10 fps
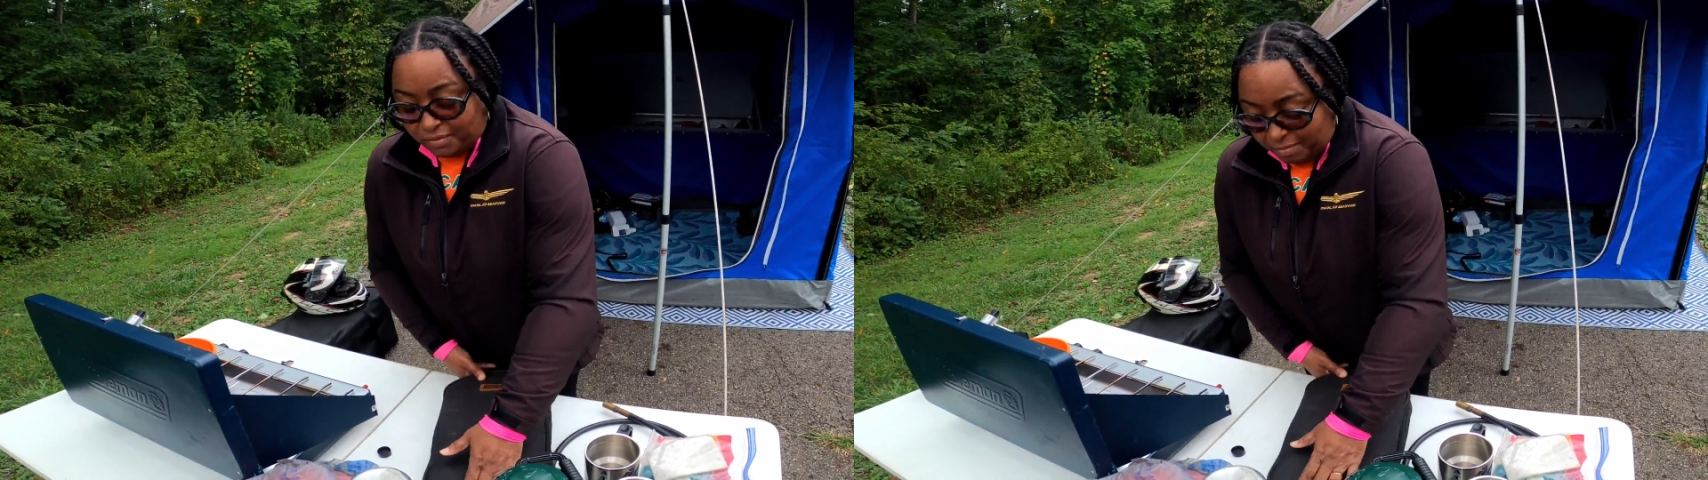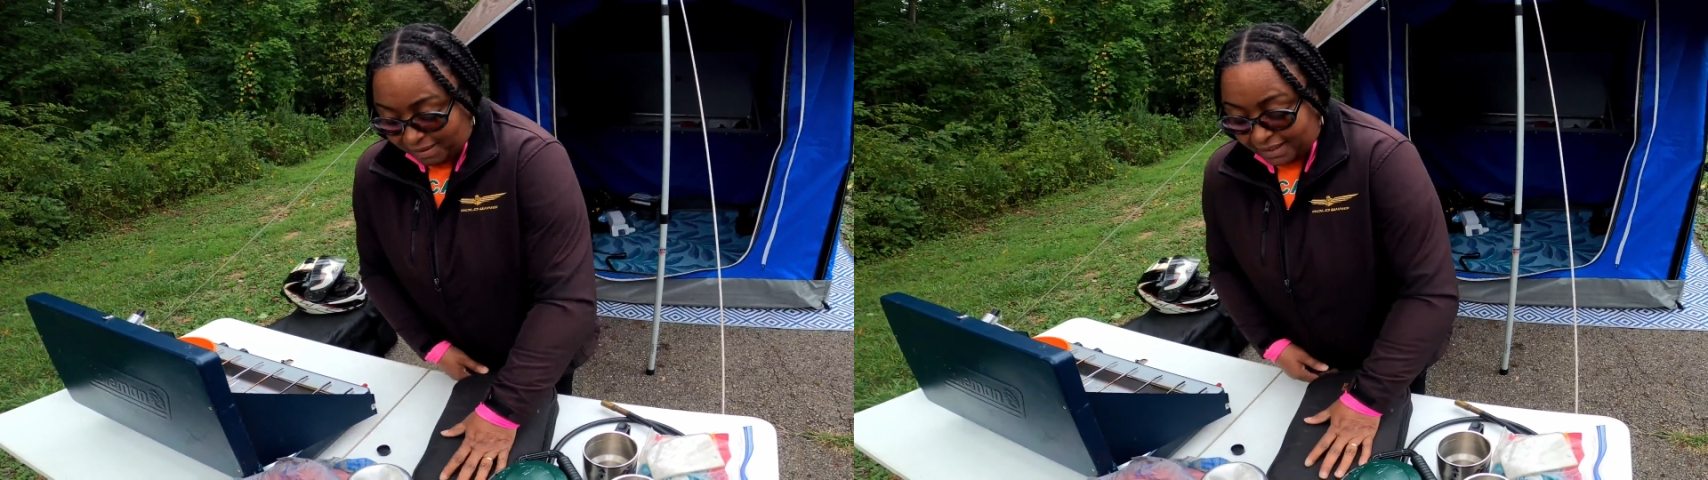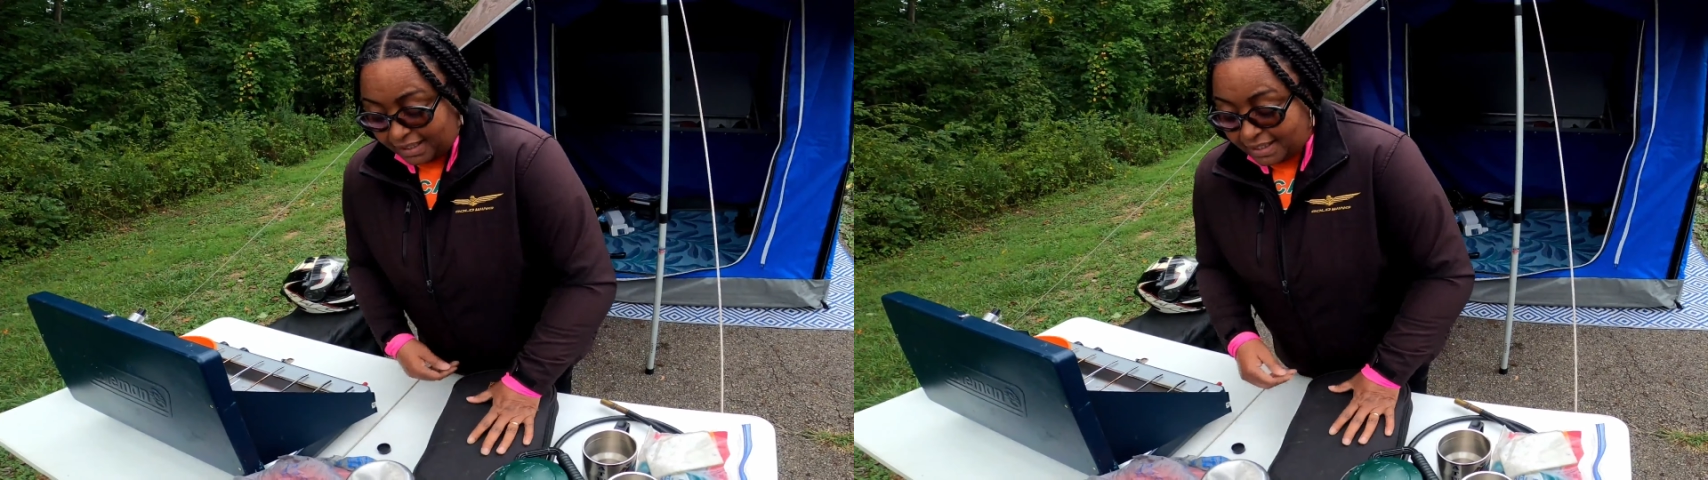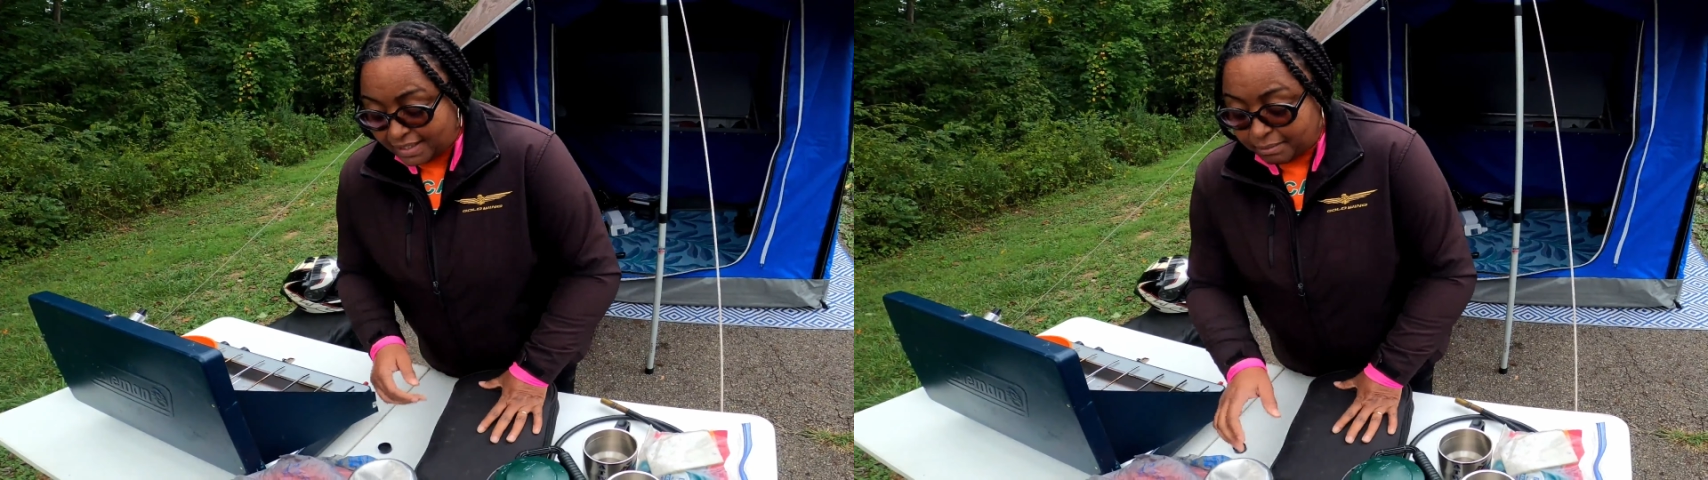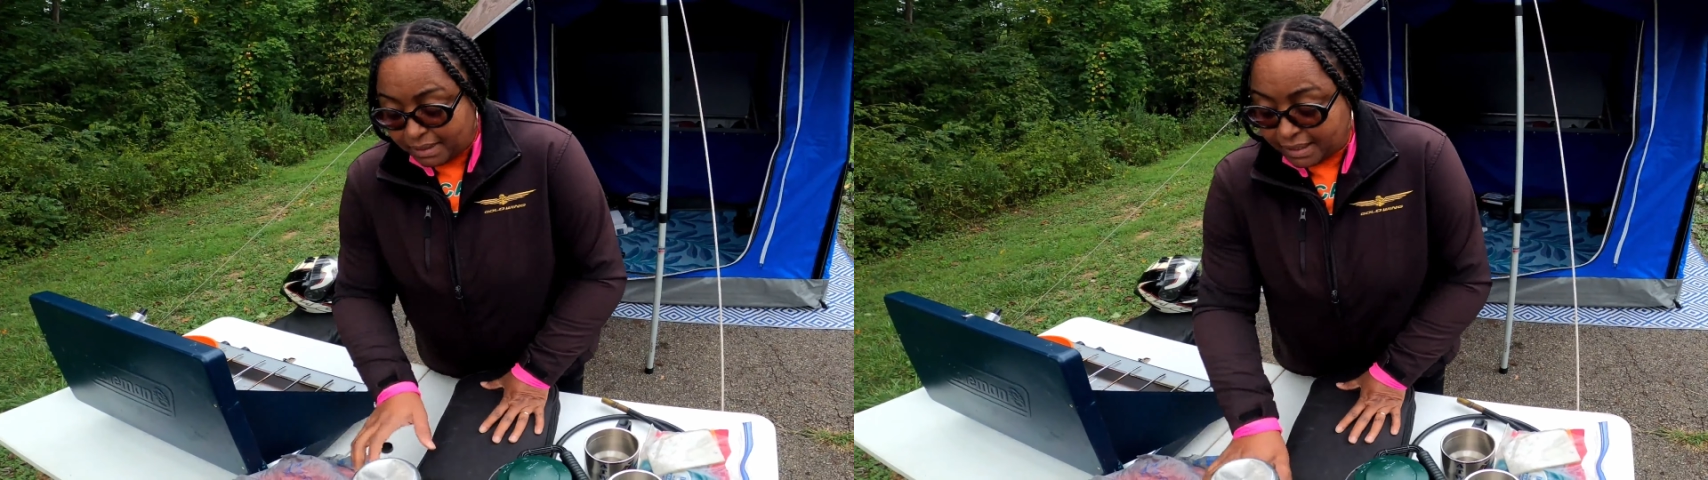We about to eat
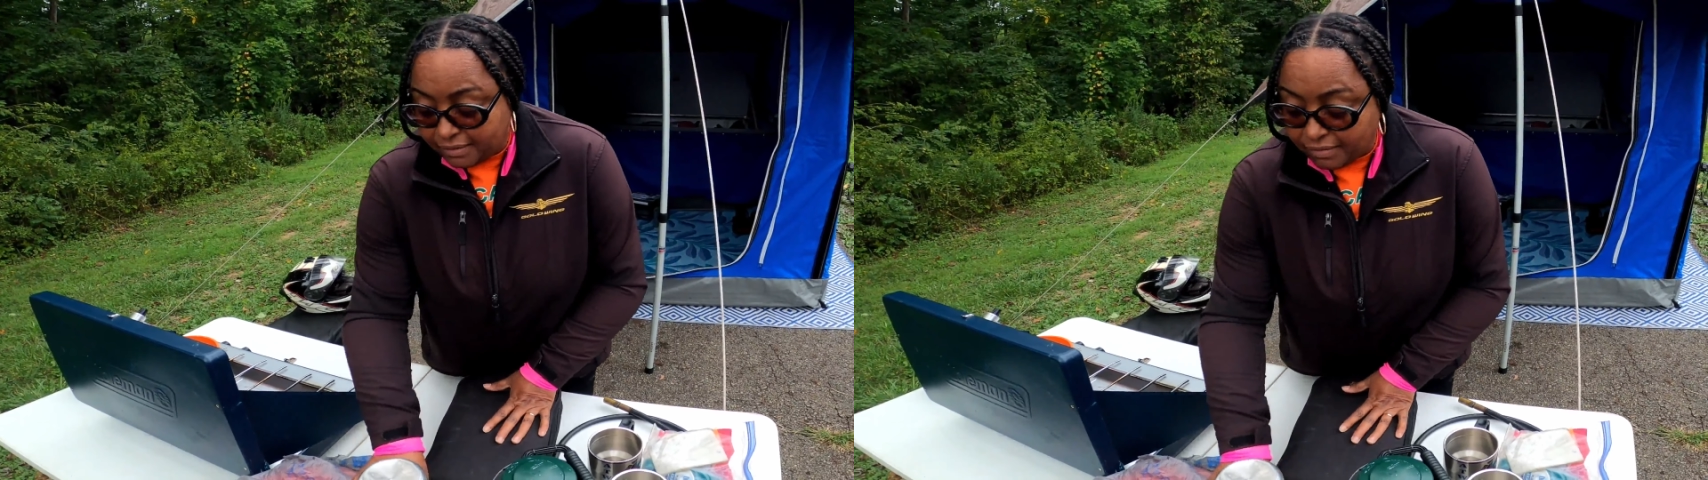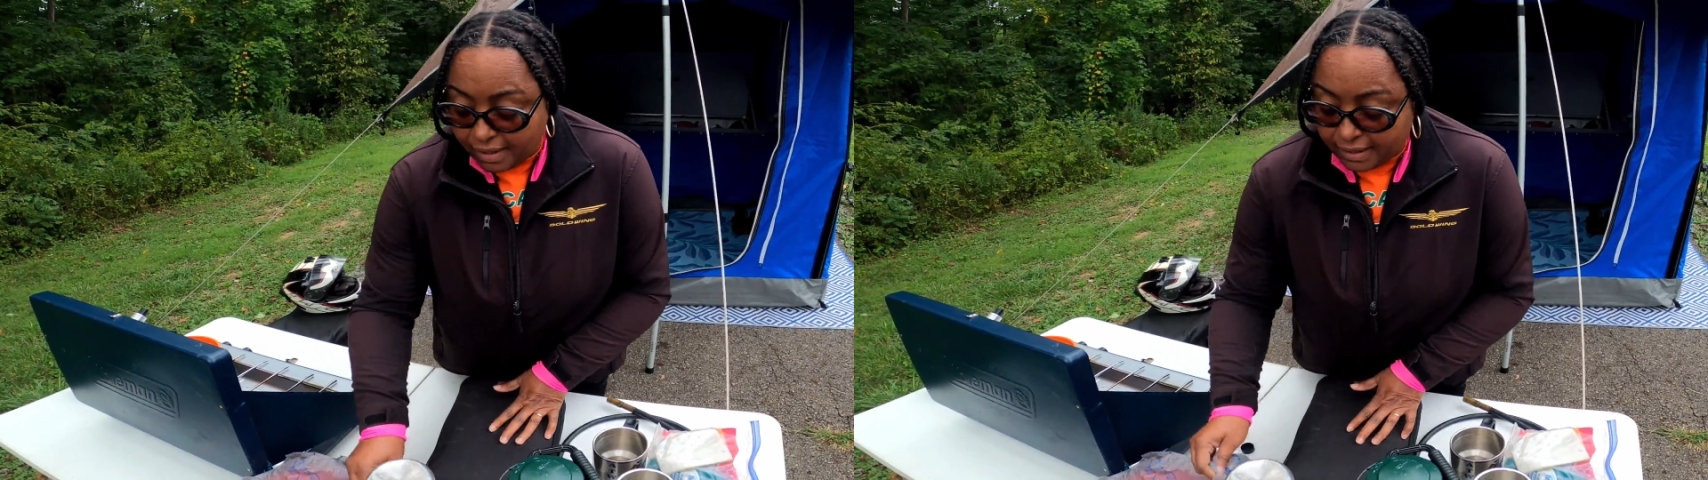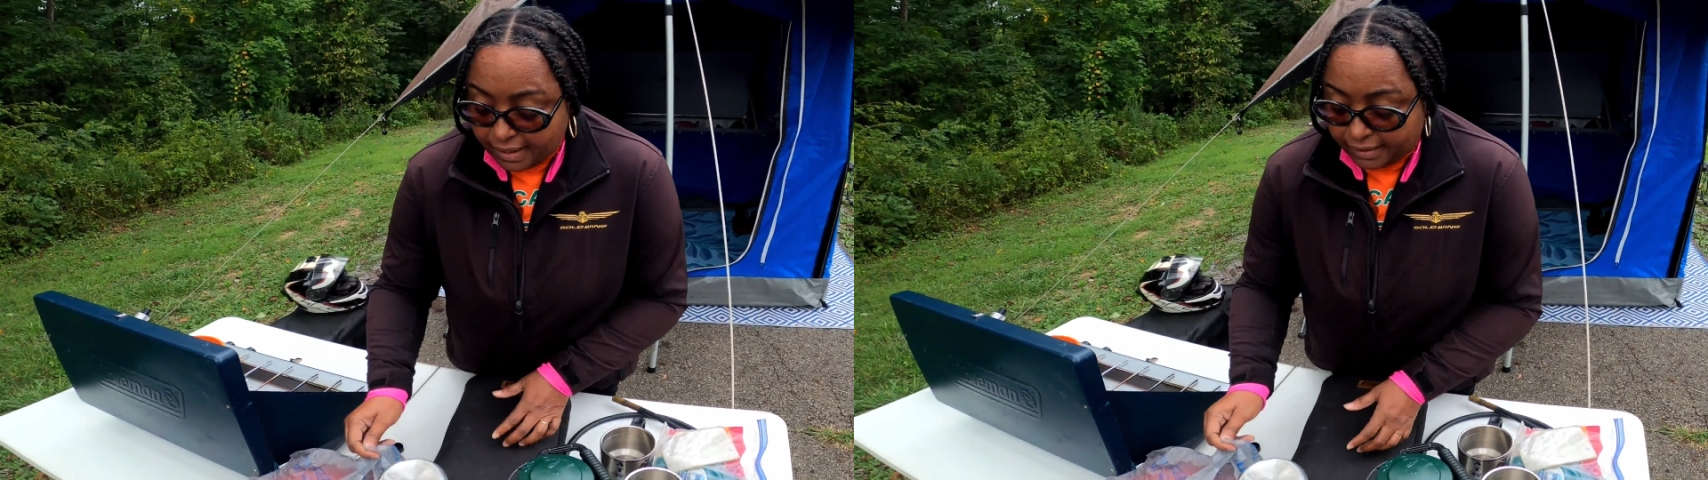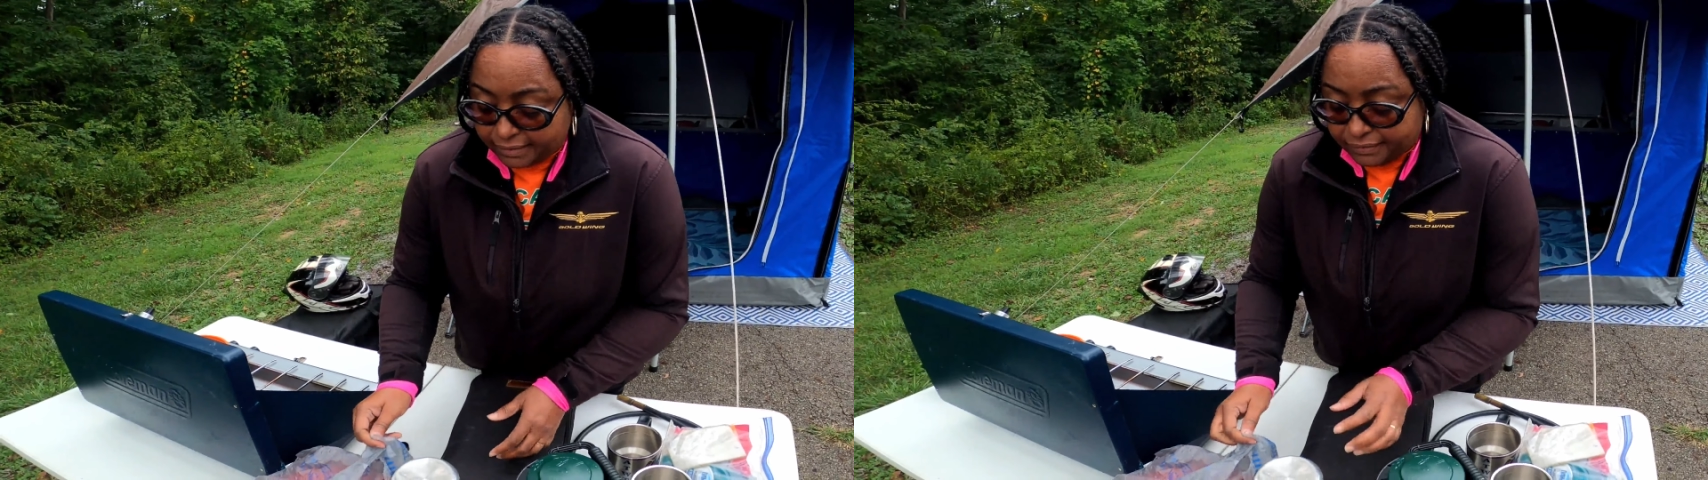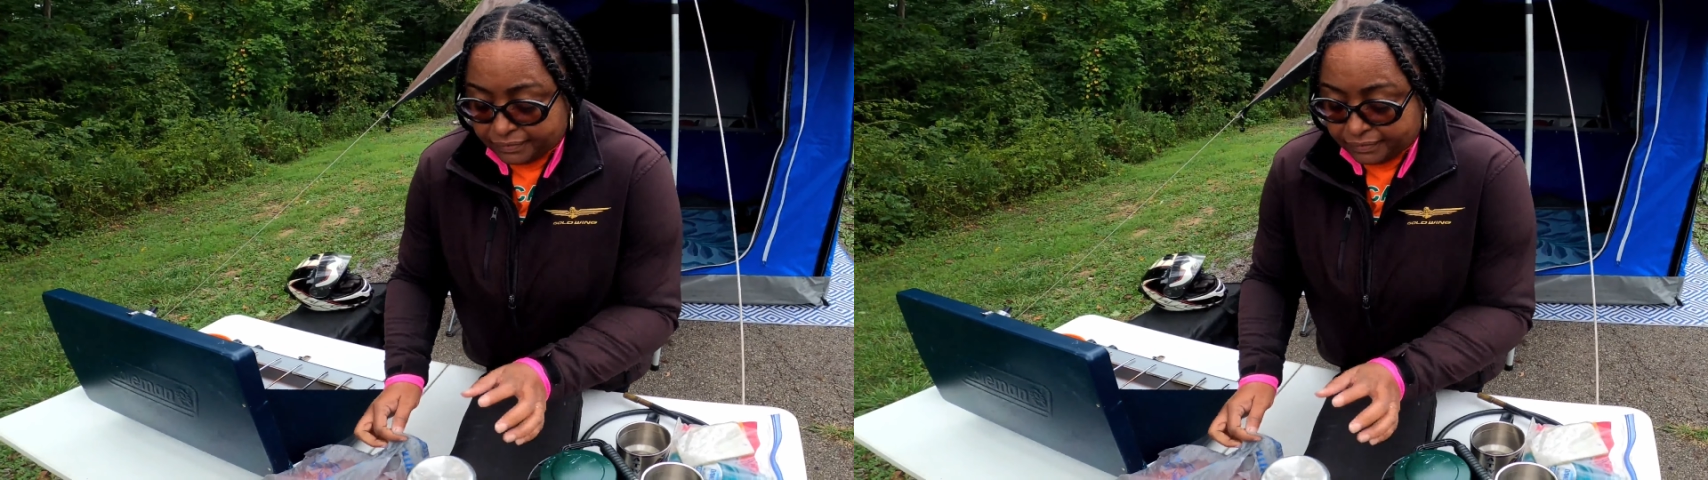some dinner right now.